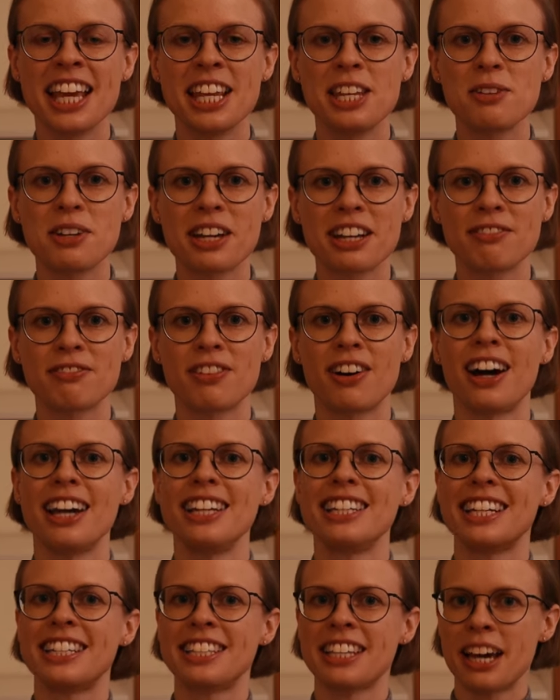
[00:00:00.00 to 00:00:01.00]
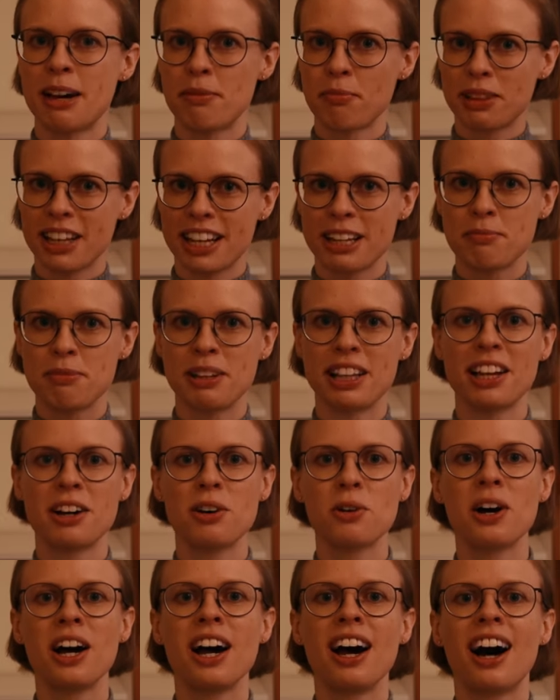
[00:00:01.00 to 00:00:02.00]
You can find a template
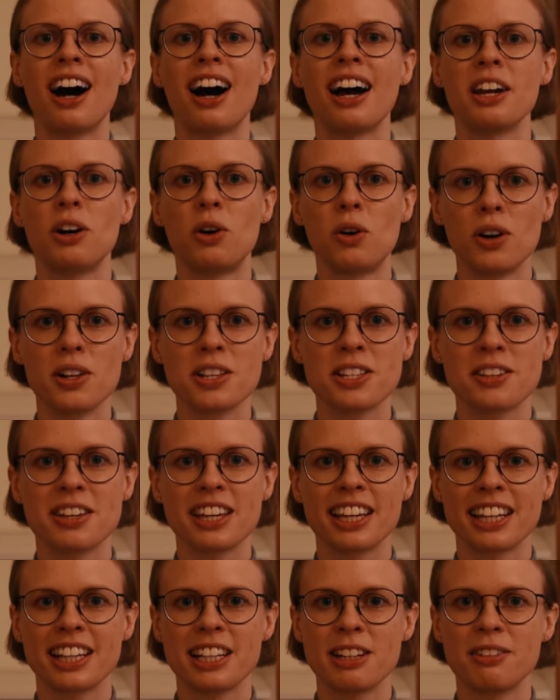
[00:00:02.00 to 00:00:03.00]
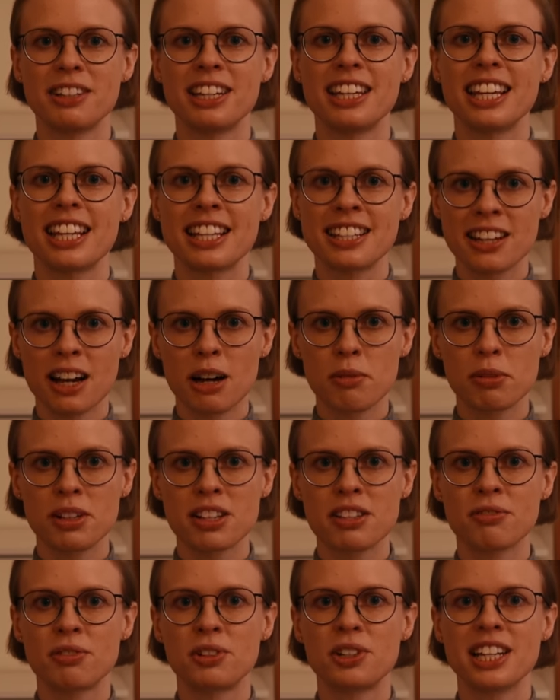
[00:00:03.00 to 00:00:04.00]
below. I also included
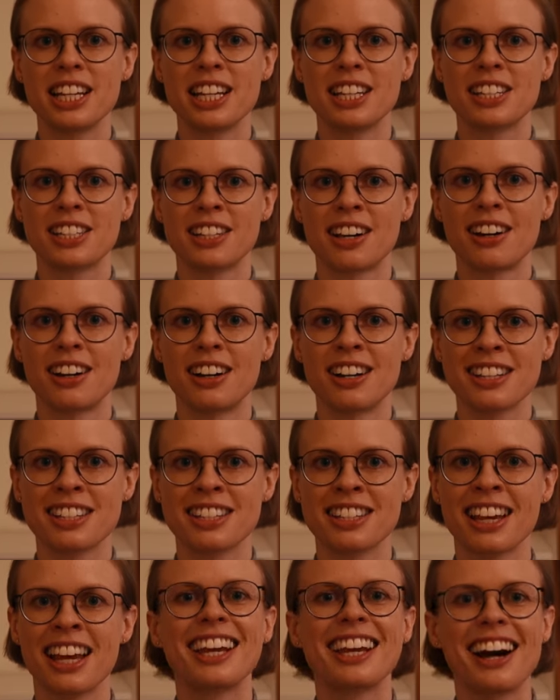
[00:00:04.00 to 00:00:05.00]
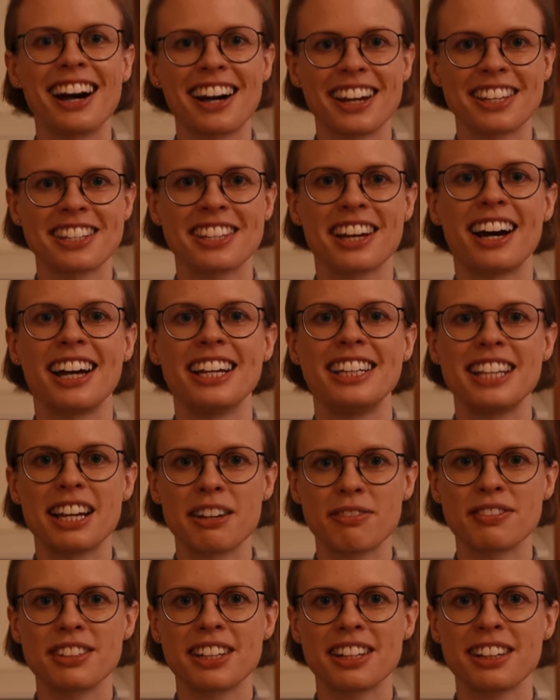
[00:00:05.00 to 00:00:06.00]
examples for each task. Guys, I
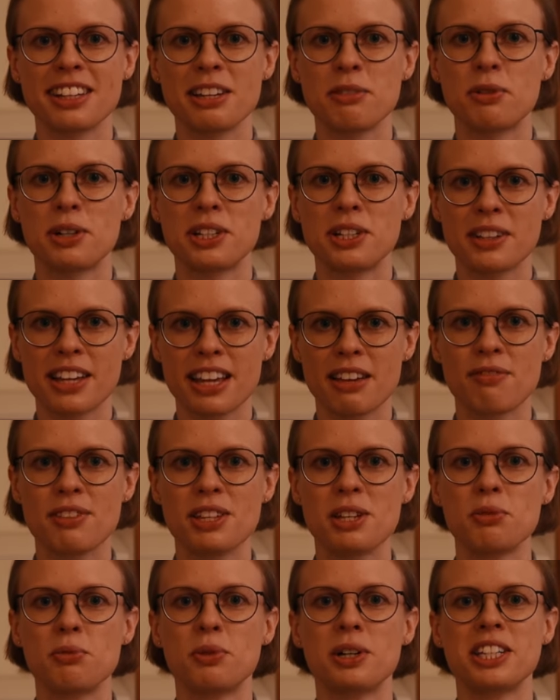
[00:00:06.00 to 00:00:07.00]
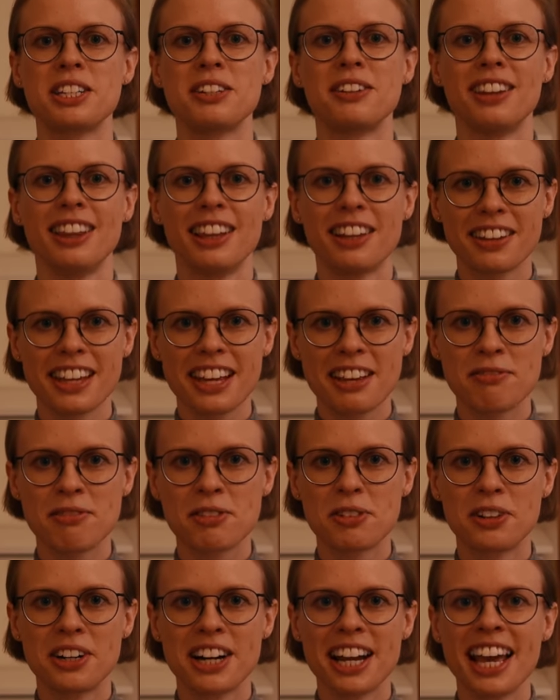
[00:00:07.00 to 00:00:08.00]
definitely want to give you what you're looking
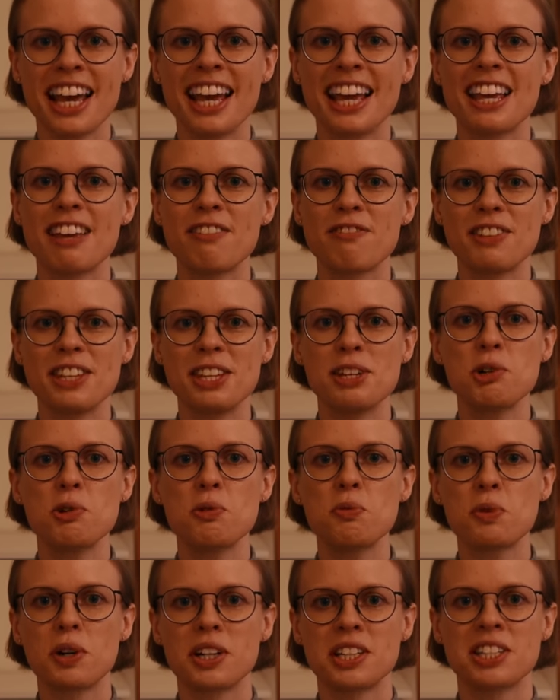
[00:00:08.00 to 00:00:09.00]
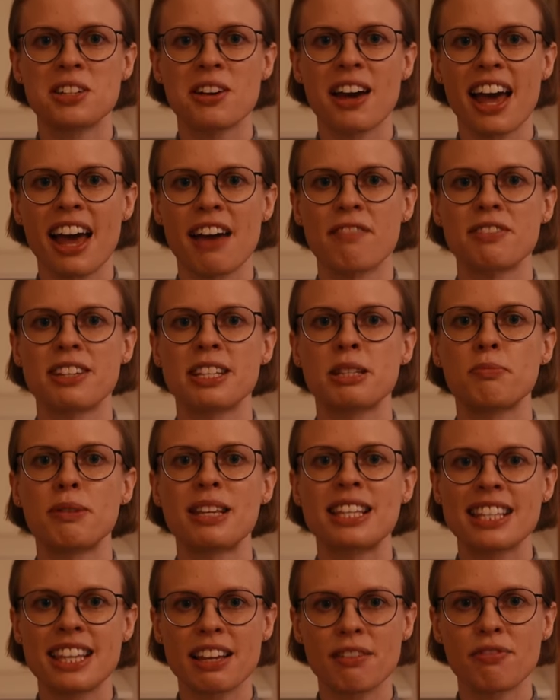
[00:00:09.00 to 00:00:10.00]
for. If you want to have a
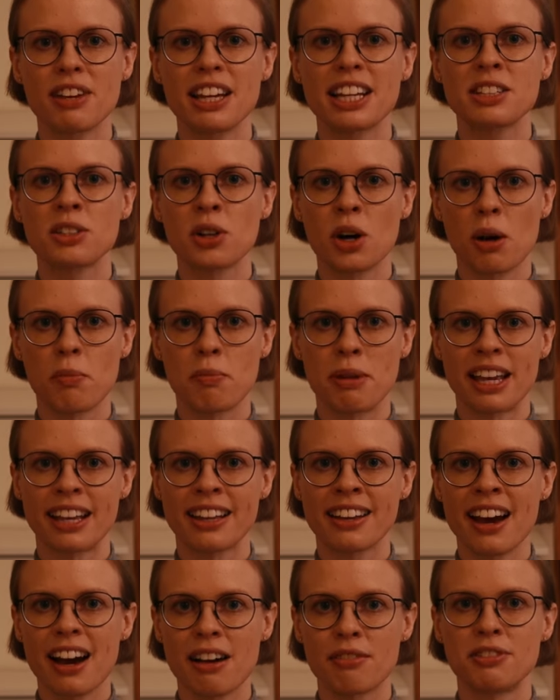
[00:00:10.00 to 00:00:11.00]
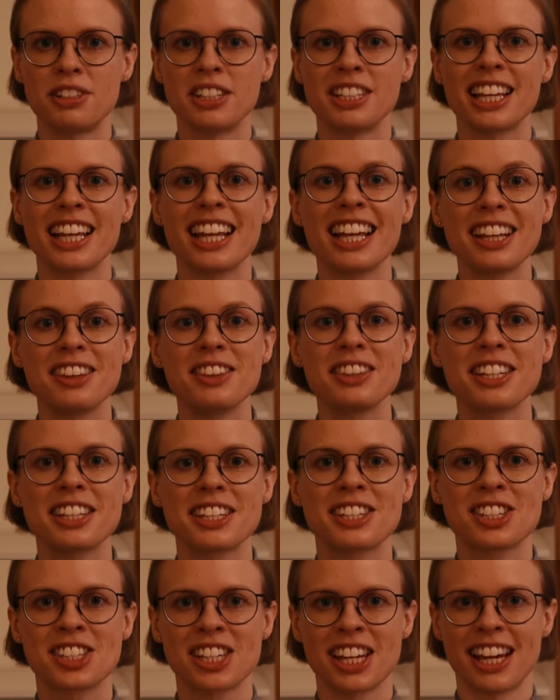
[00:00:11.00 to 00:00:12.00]
specific topic covered in
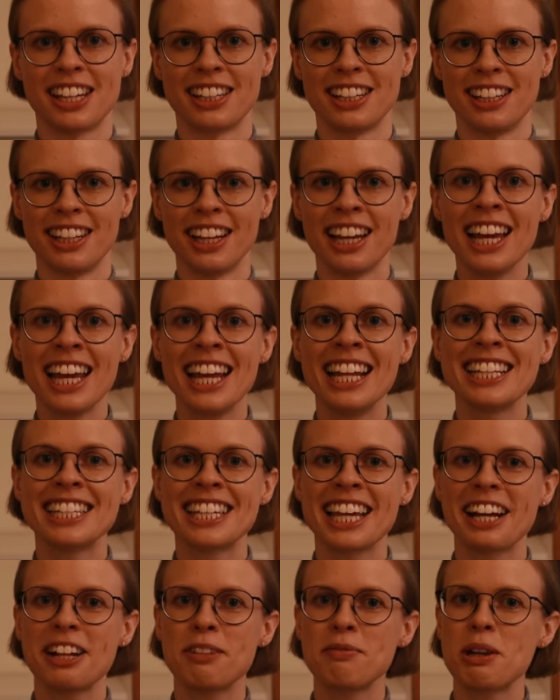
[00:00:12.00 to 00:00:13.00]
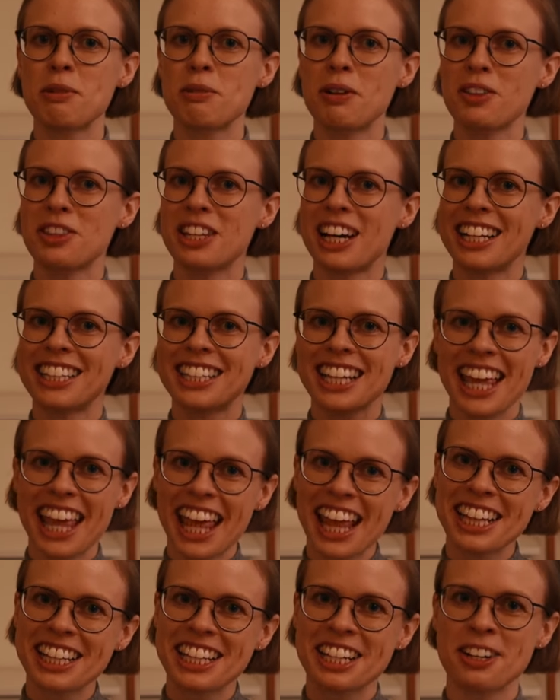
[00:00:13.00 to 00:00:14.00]
this channel, tell me about that
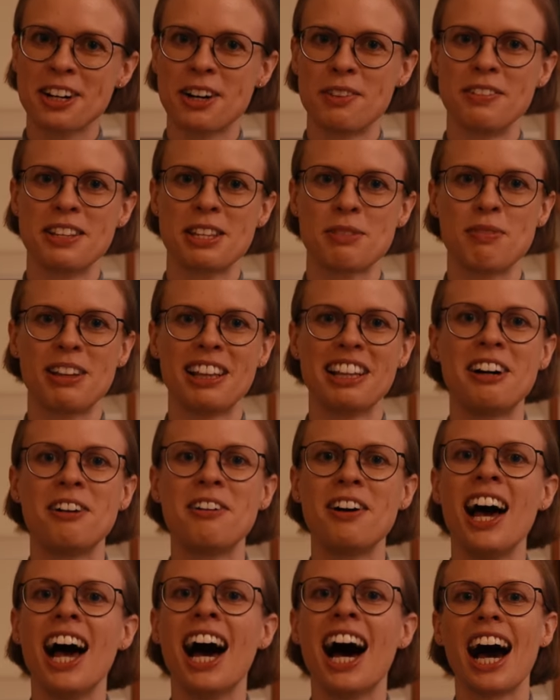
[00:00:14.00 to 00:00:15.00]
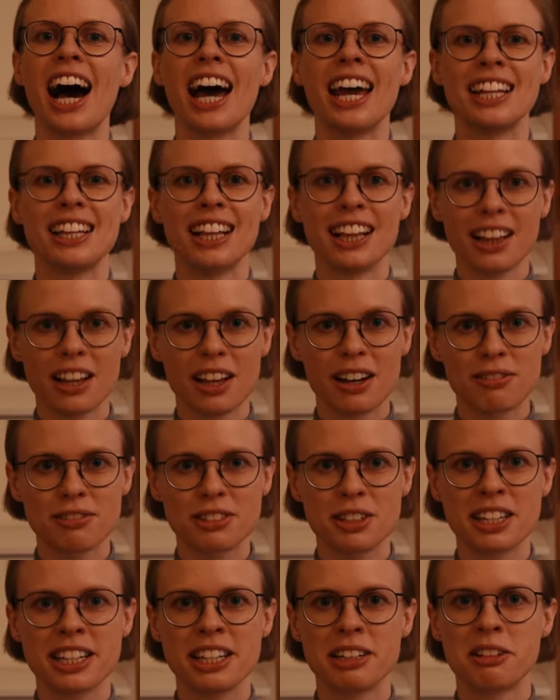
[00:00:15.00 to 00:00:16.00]
in the comments below. I'd love
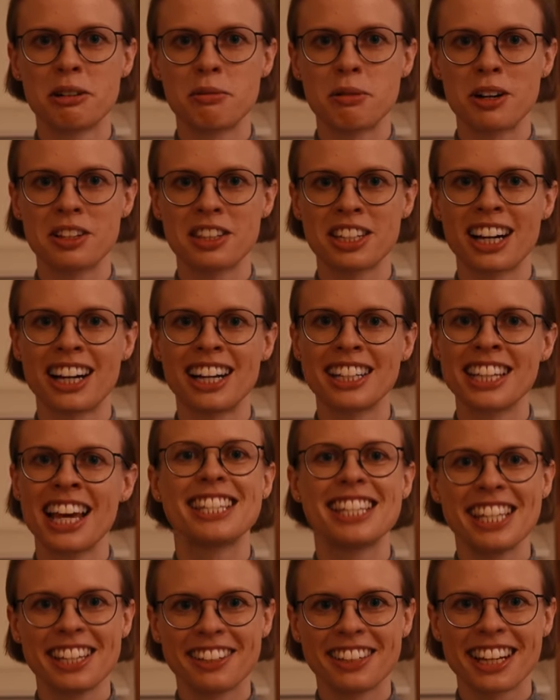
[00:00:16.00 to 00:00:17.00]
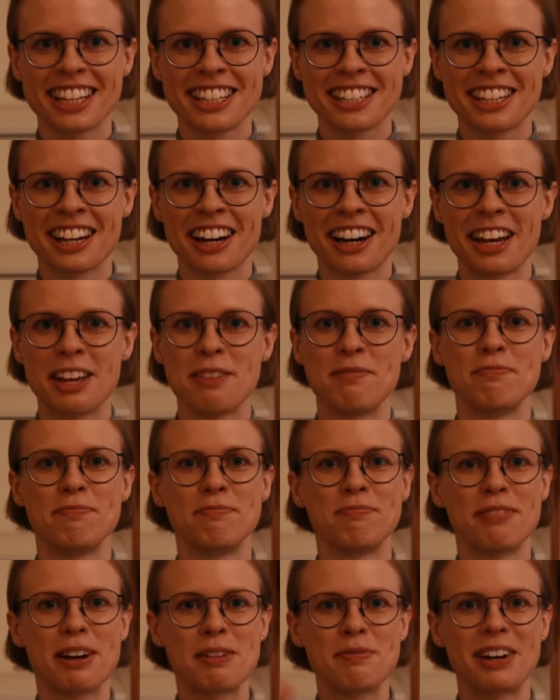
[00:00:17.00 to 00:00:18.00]
to hear about that. See you next time.
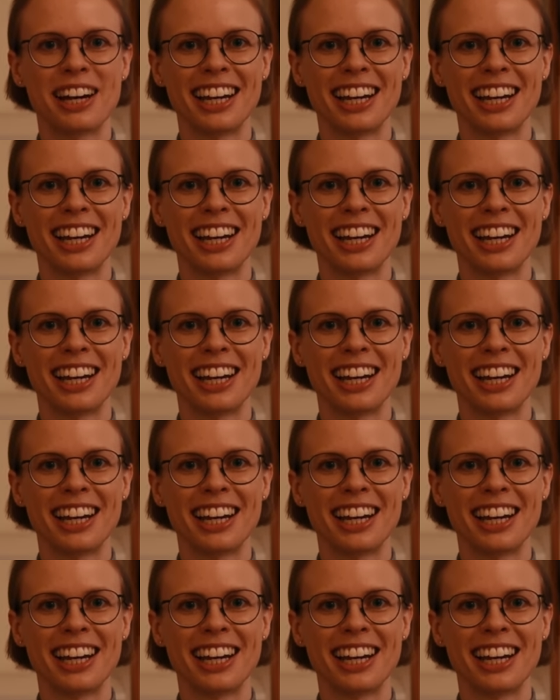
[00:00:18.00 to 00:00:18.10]
Bye